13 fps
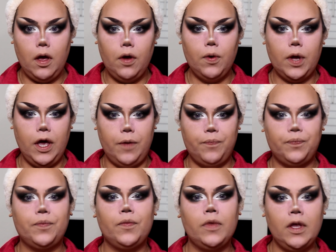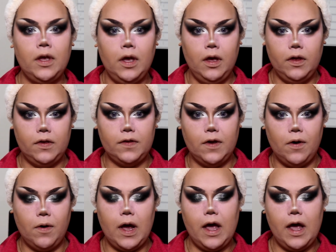Okay, so